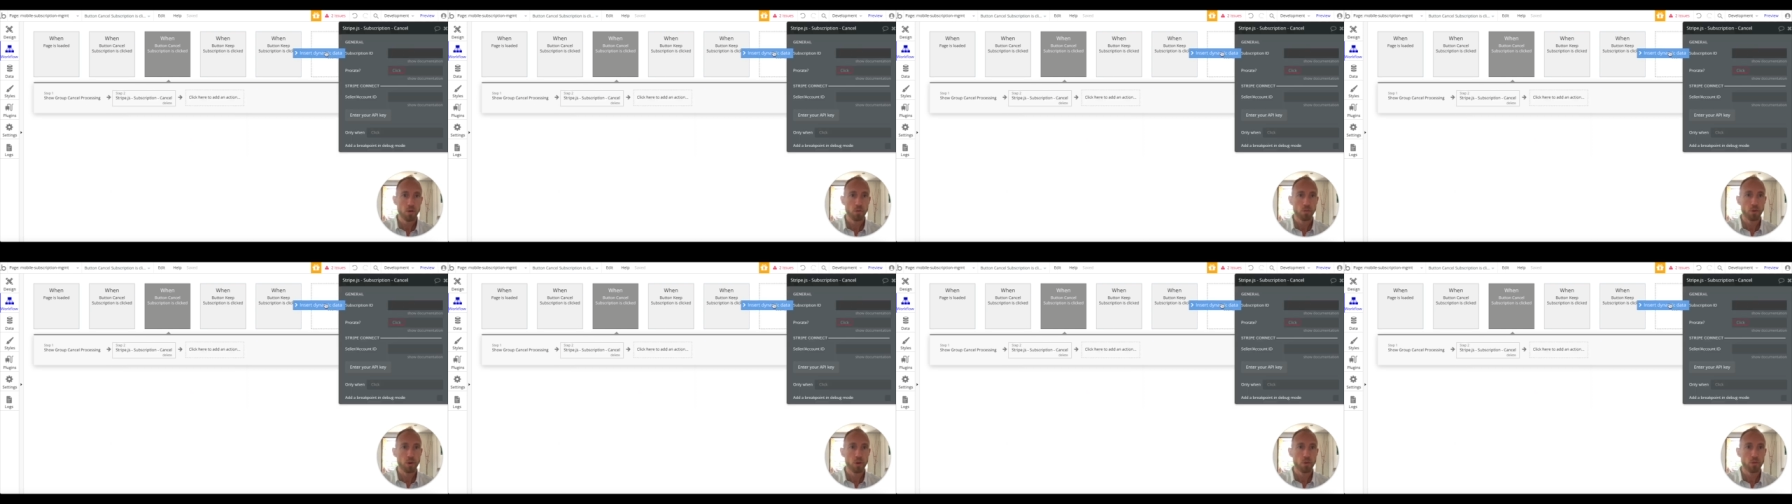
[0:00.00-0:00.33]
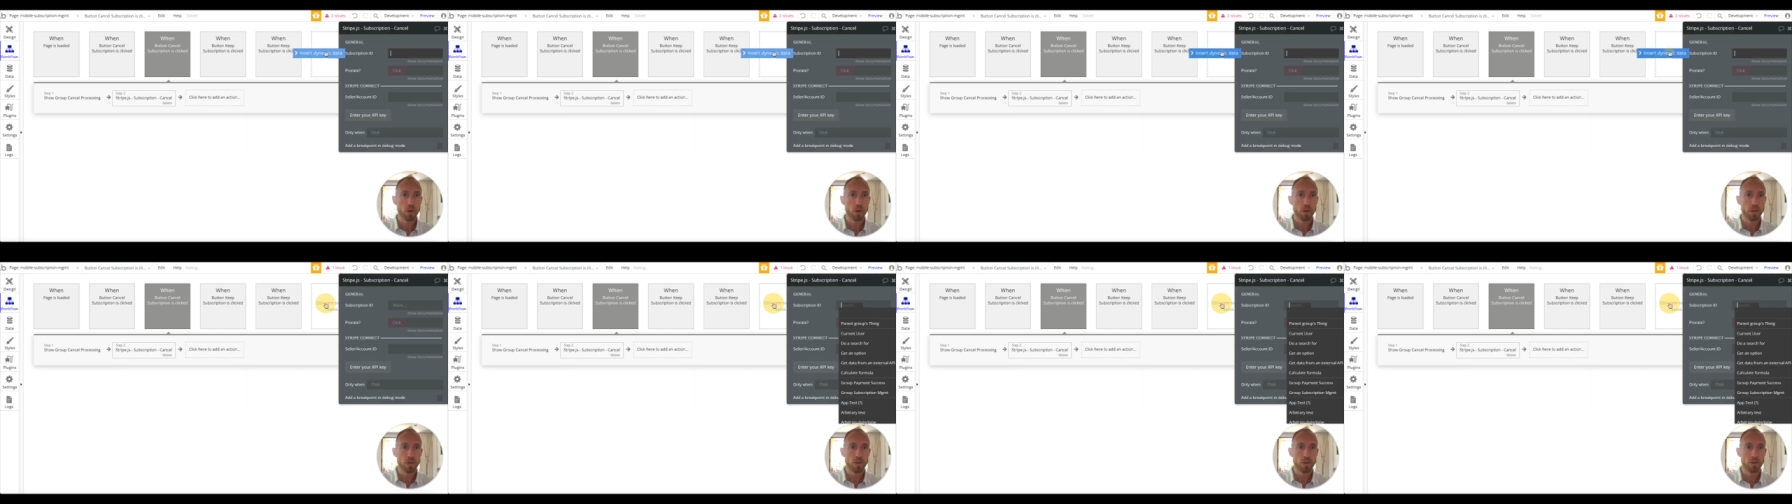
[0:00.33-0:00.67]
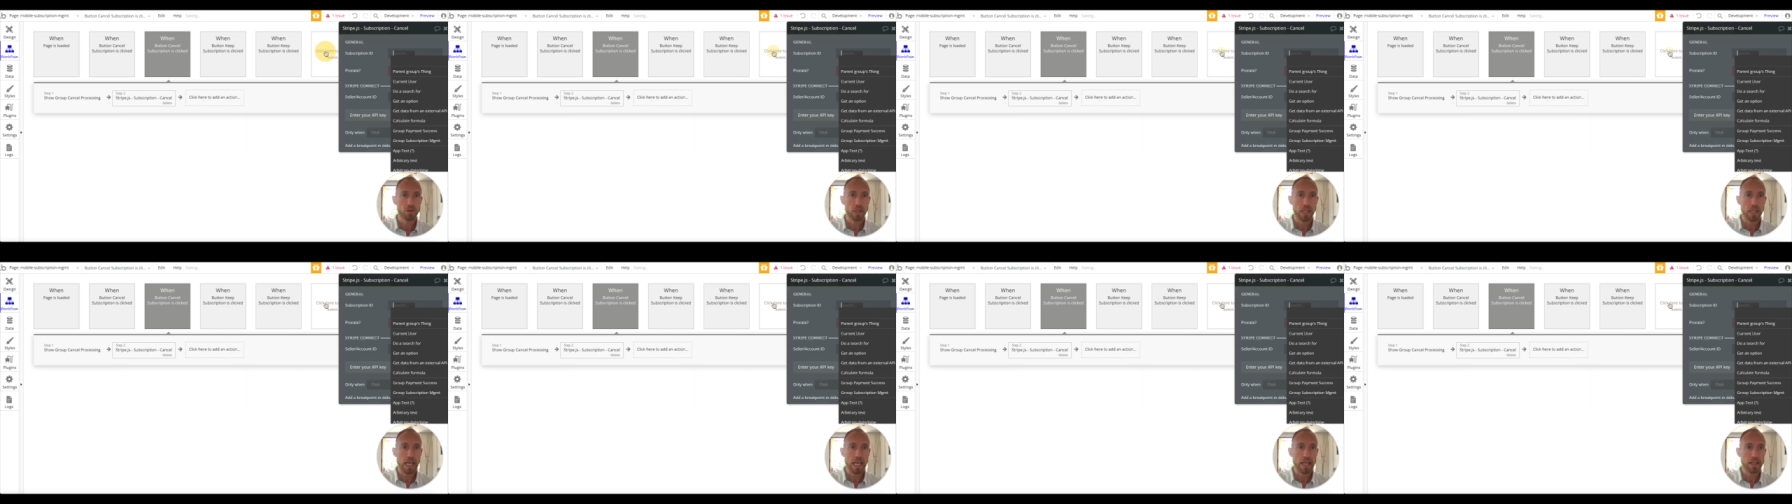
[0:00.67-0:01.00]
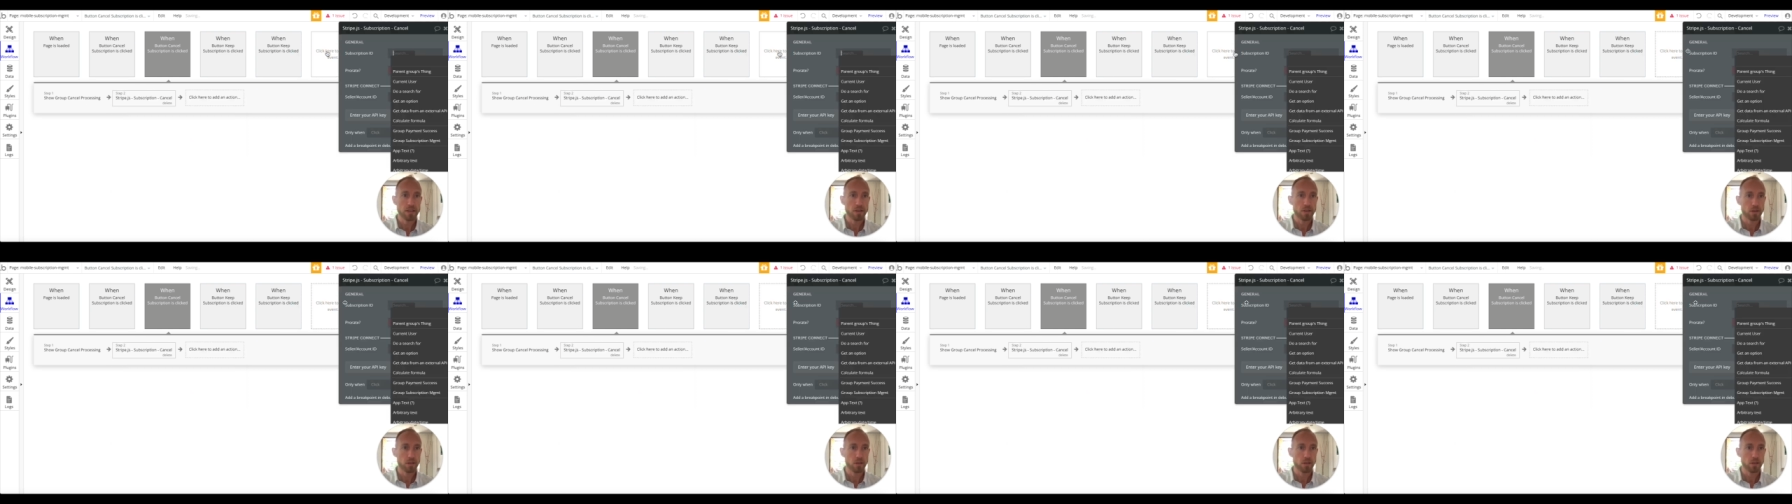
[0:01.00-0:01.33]
We want to
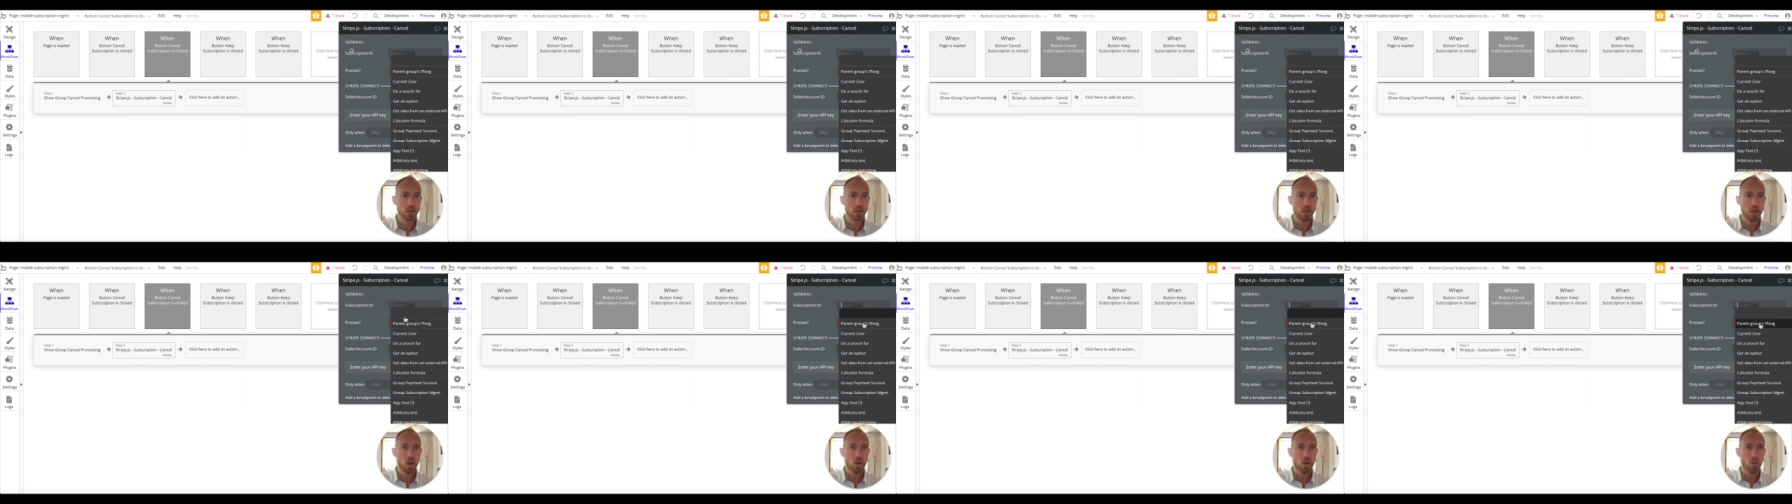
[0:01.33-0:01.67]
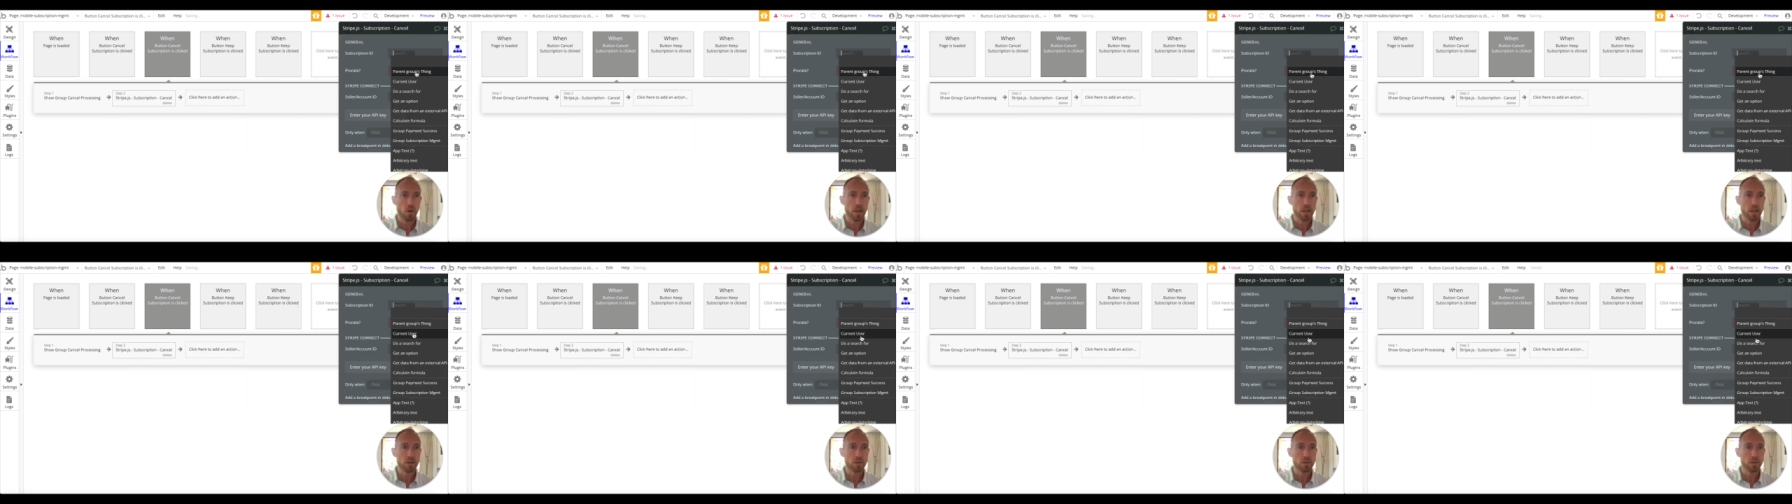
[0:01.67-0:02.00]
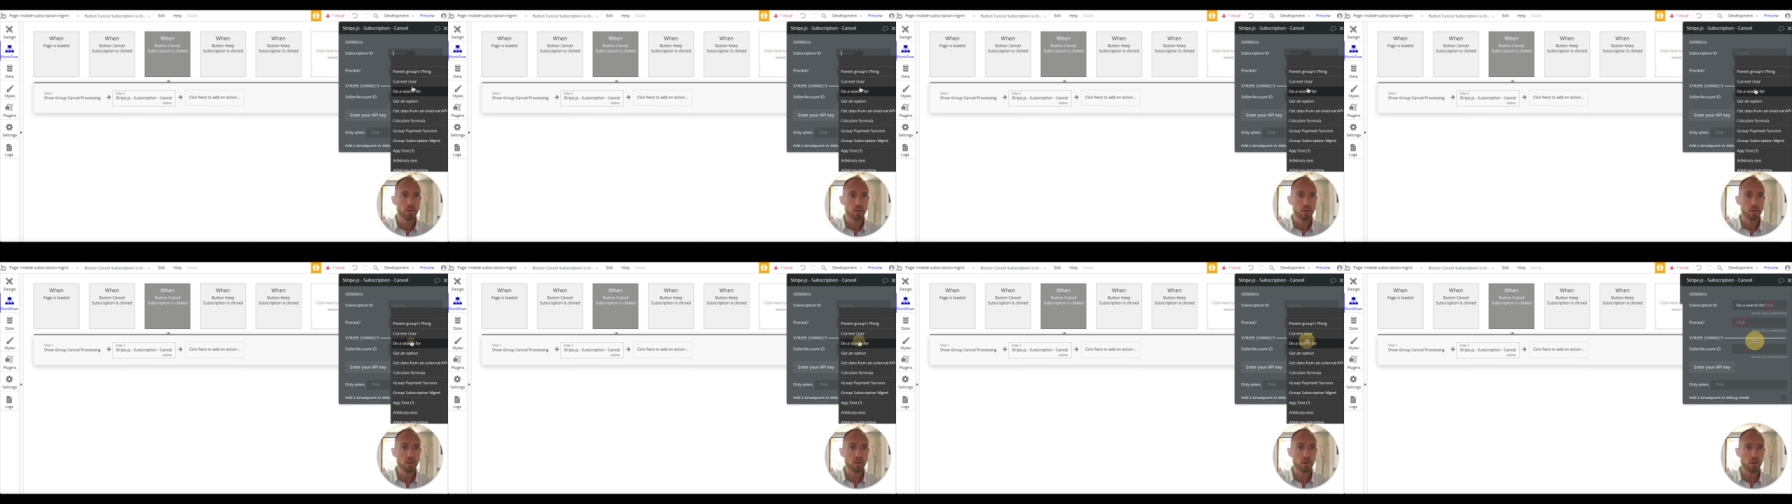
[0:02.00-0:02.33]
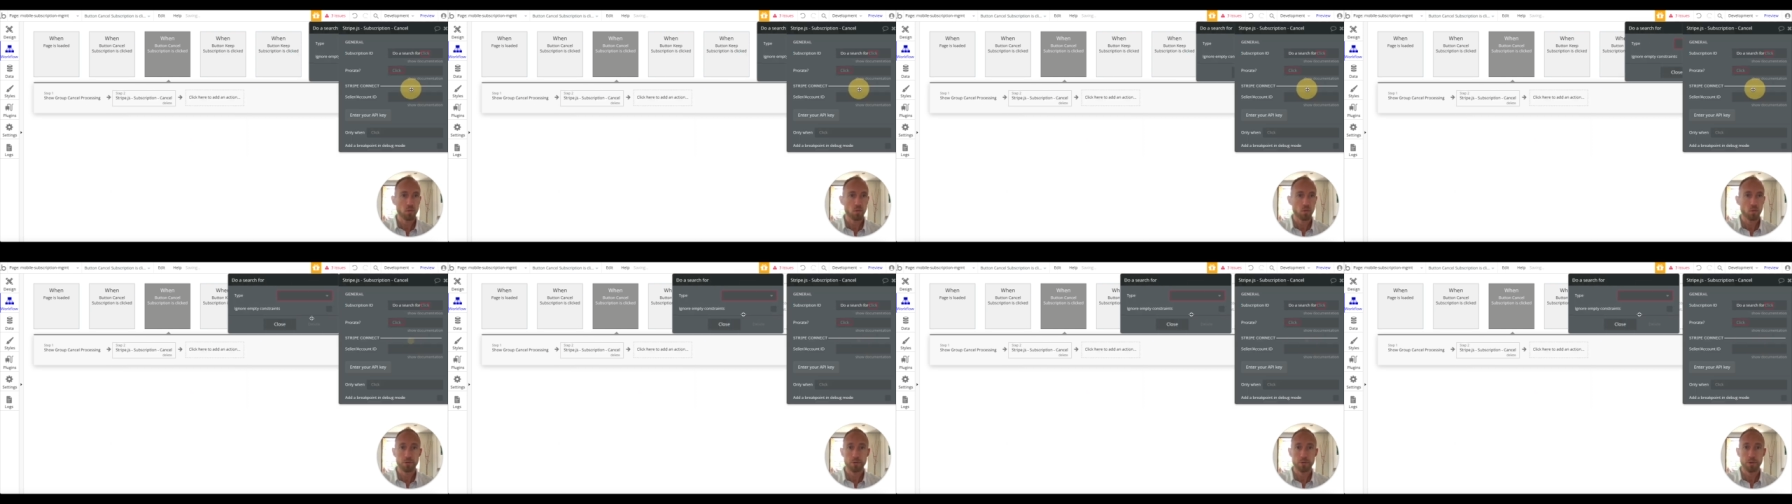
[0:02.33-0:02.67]
cancel. Well,
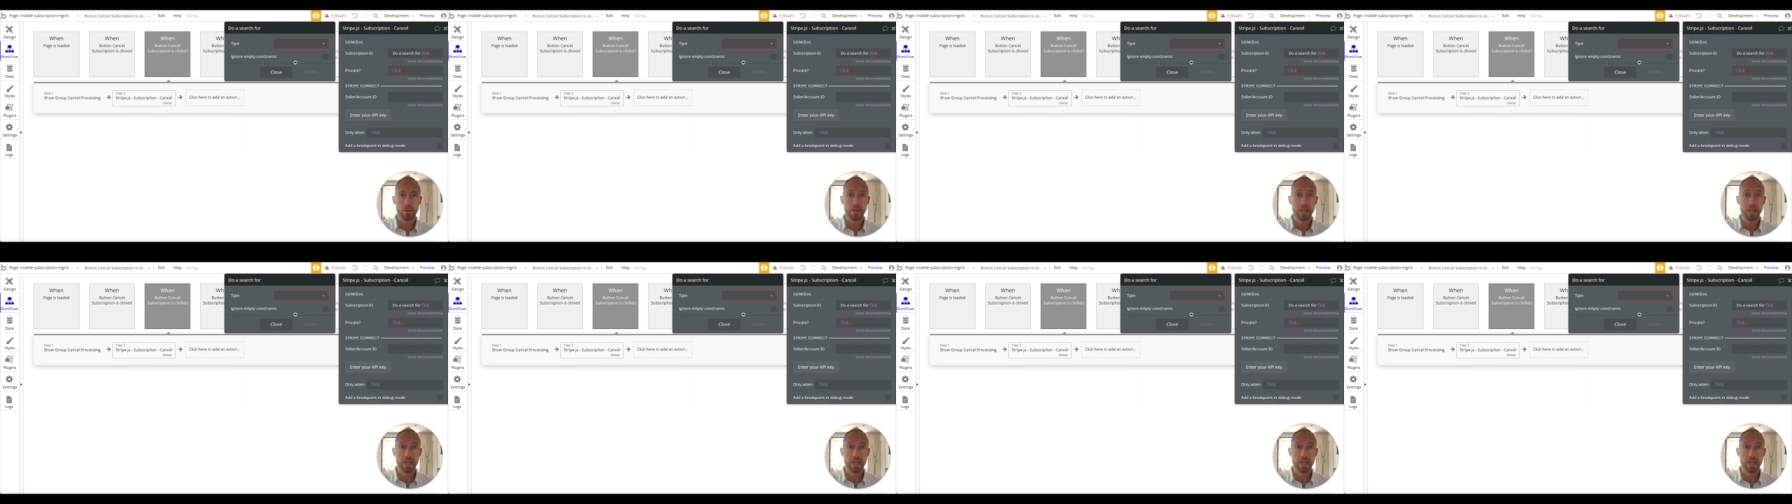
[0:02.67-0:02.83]
what do we want to